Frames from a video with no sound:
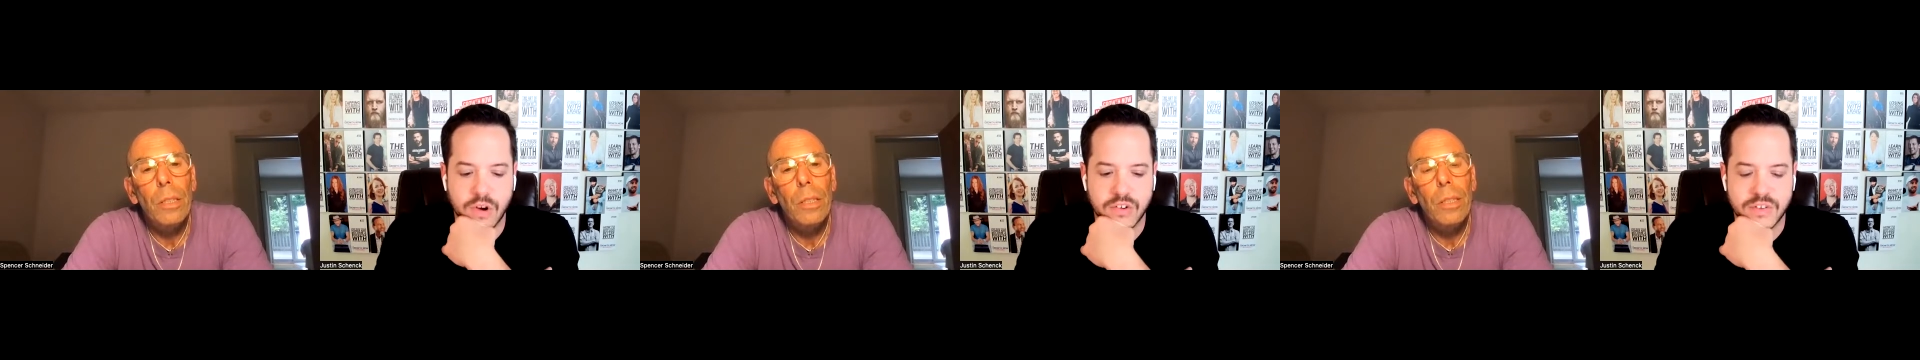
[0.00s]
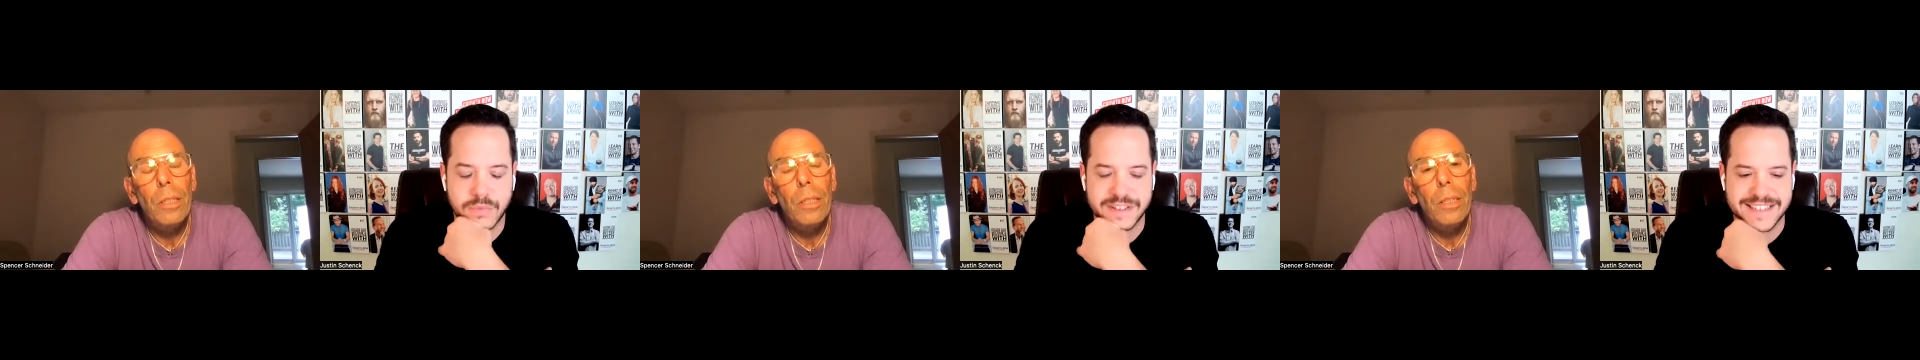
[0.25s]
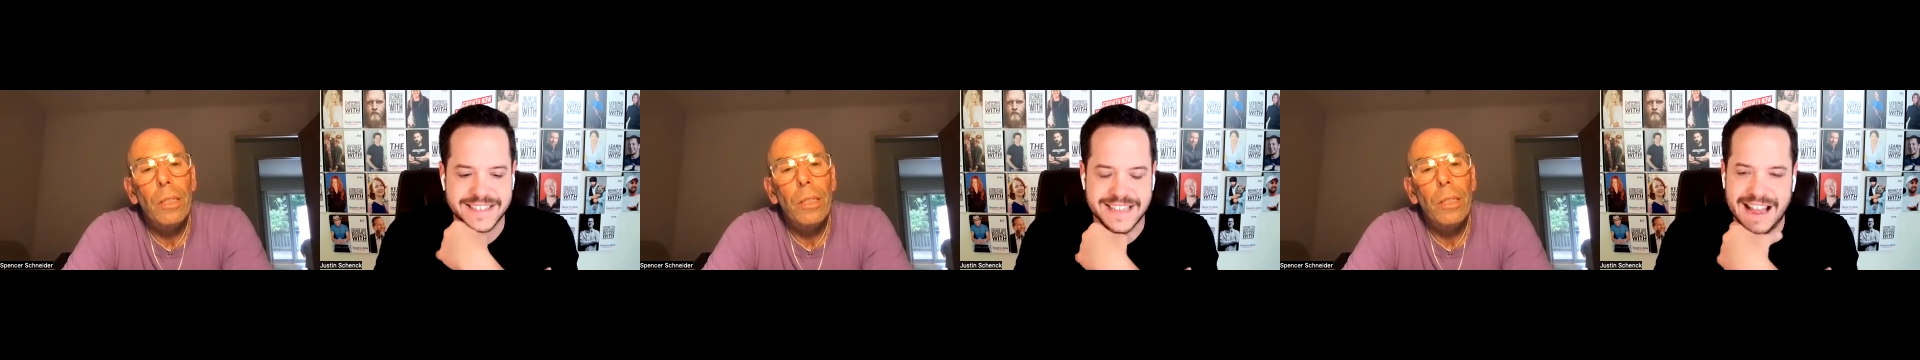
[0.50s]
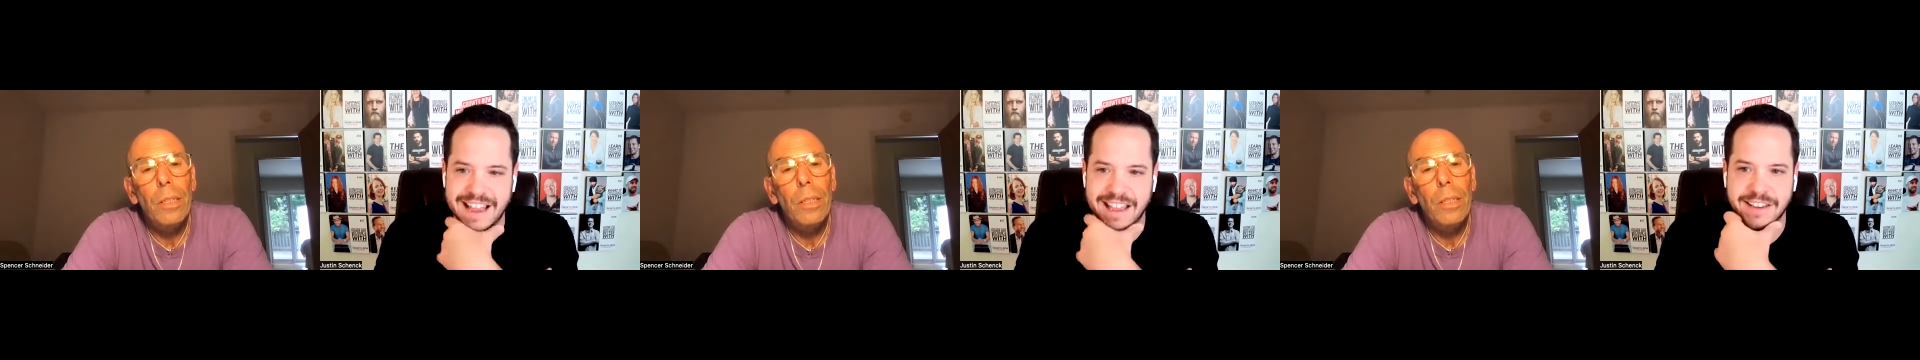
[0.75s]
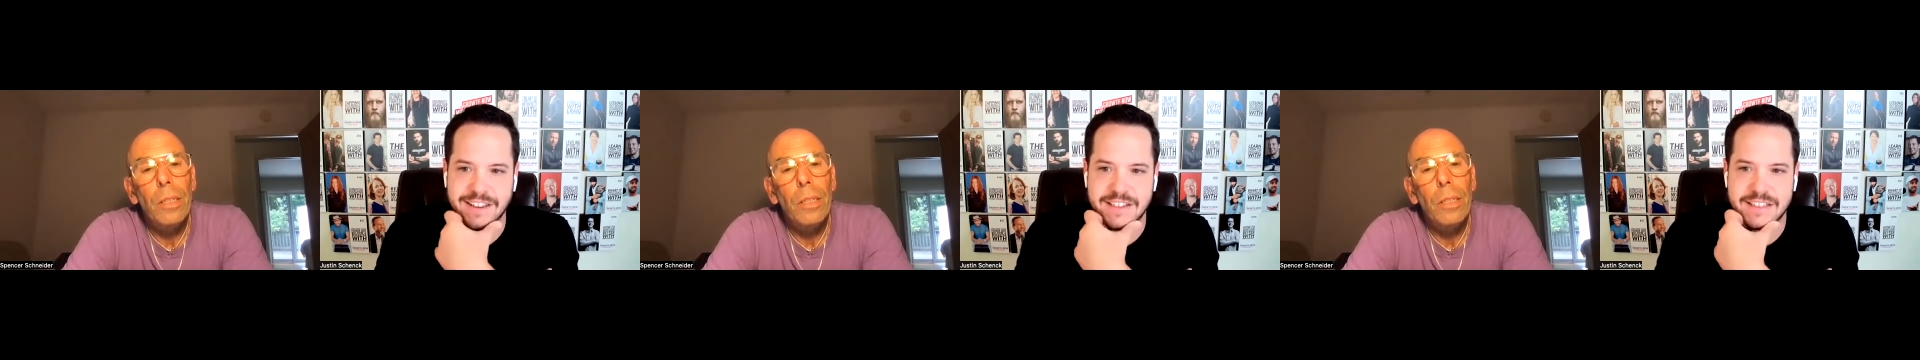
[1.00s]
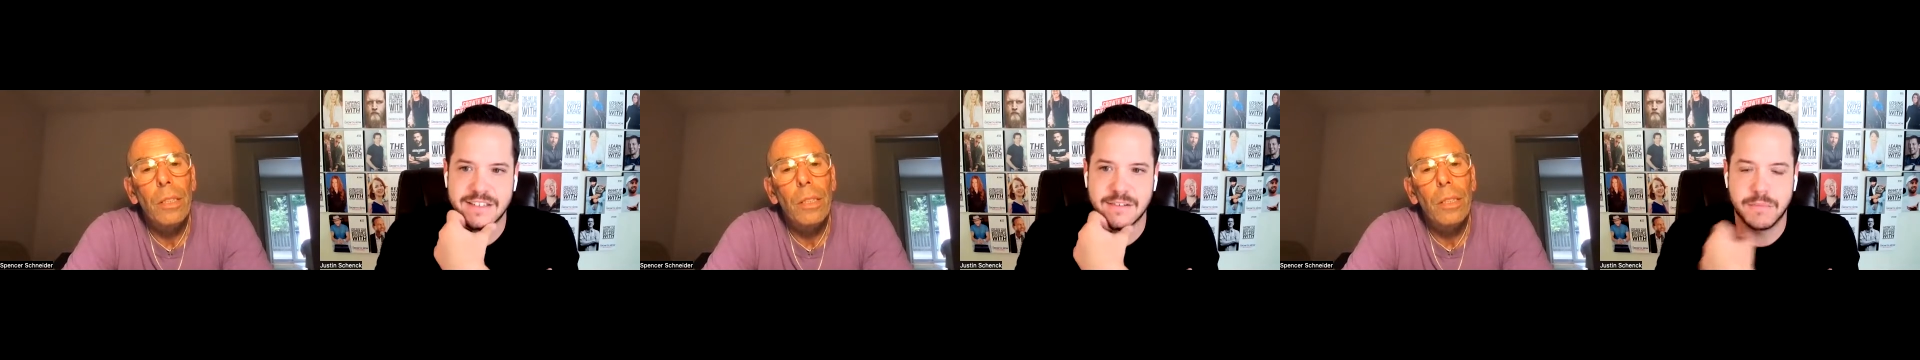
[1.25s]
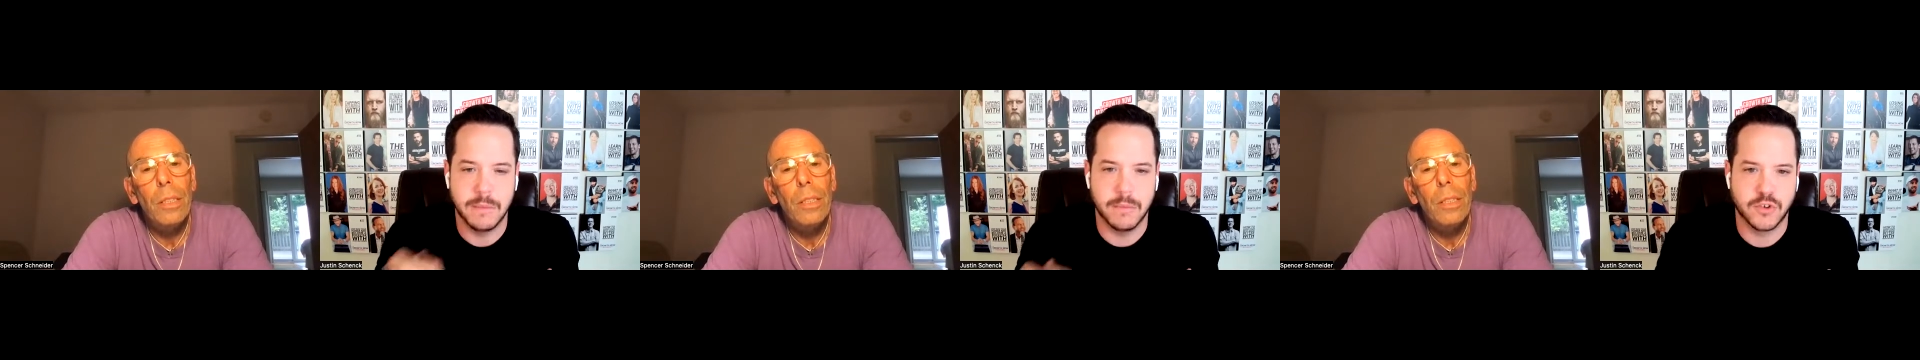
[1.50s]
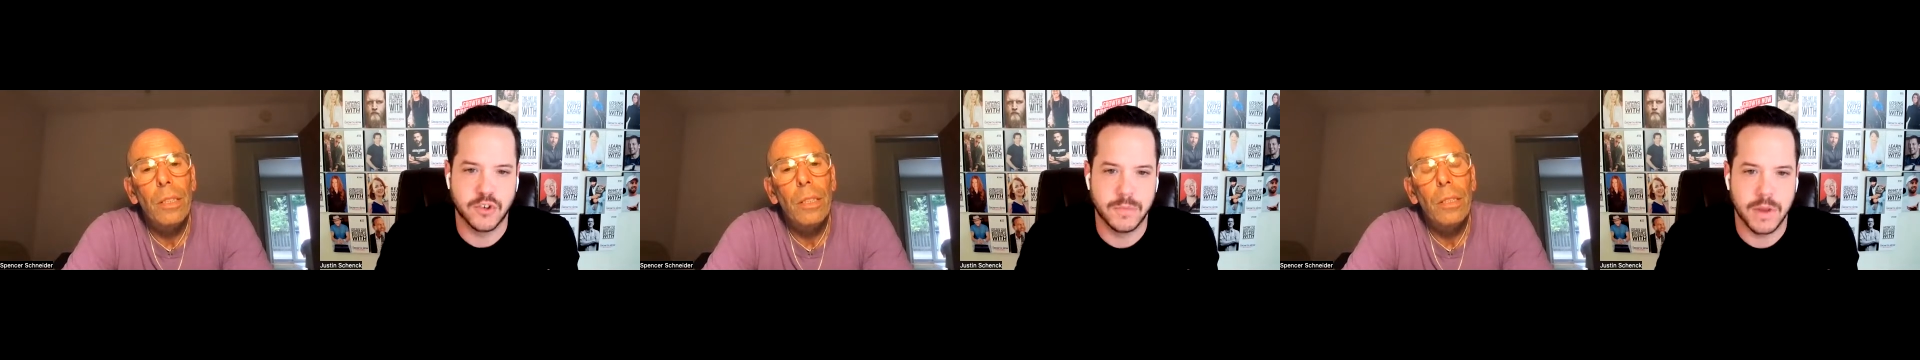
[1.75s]
Speaker 1: are some of the signs
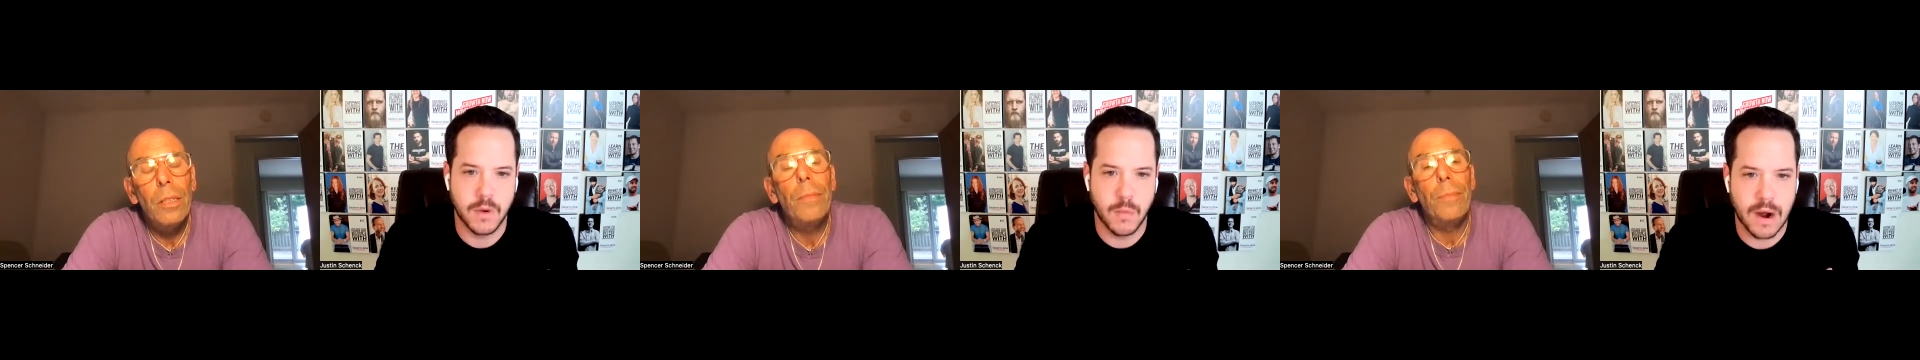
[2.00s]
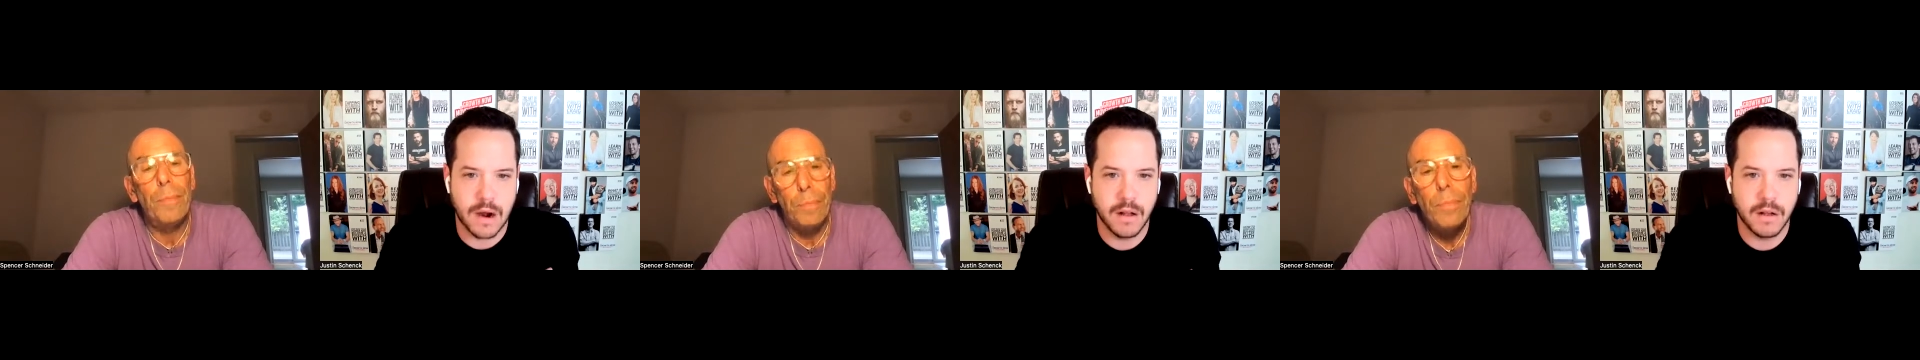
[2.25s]
people should be aware